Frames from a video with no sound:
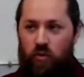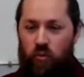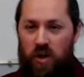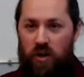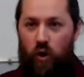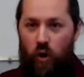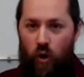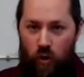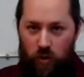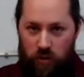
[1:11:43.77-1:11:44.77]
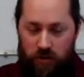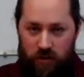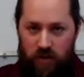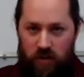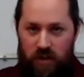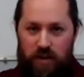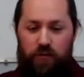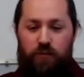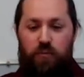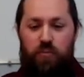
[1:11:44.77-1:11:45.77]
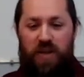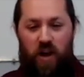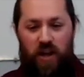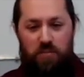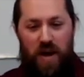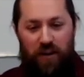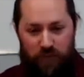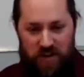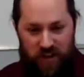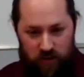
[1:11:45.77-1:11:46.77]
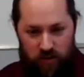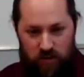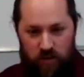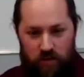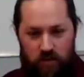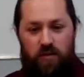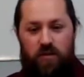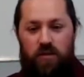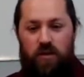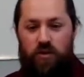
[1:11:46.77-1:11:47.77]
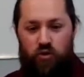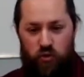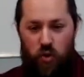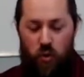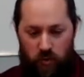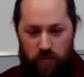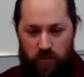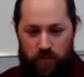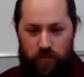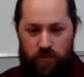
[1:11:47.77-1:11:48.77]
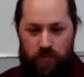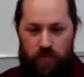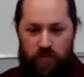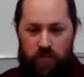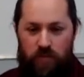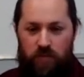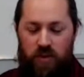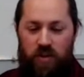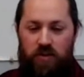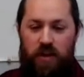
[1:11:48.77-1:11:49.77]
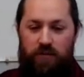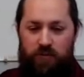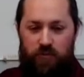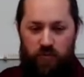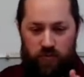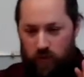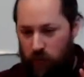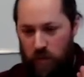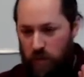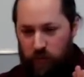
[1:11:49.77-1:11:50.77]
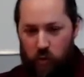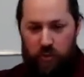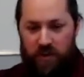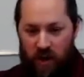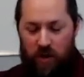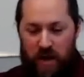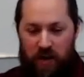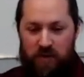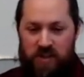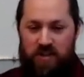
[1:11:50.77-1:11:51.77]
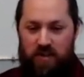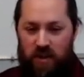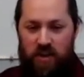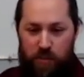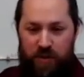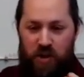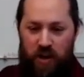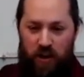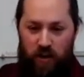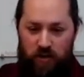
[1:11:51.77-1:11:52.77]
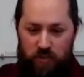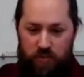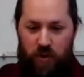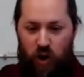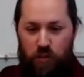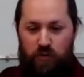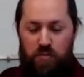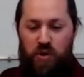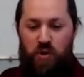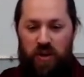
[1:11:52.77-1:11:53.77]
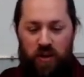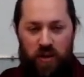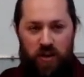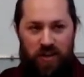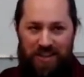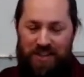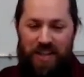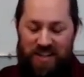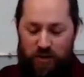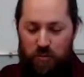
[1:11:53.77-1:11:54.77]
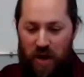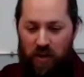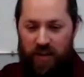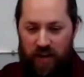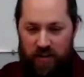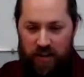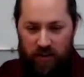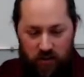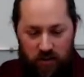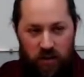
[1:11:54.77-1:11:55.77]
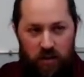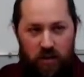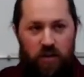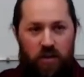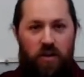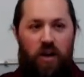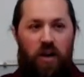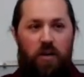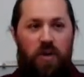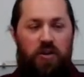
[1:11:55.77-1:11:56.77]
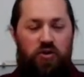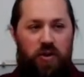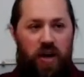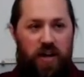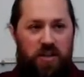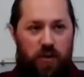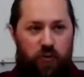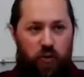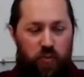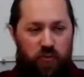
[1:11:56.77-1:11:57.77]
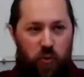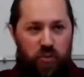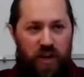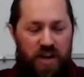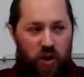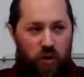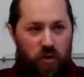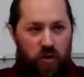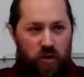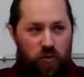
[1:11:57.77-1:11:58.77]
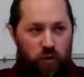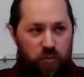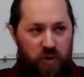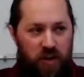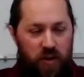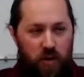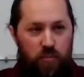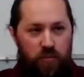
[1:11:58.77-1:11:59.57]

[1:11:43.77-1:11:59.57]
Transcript: will hold if Platonic metaphysics is true. If, if we refute Platonic metaphysics, the Platonic argument from beauty is less compelling, at least. Uh, and so the idea for, for Plato would be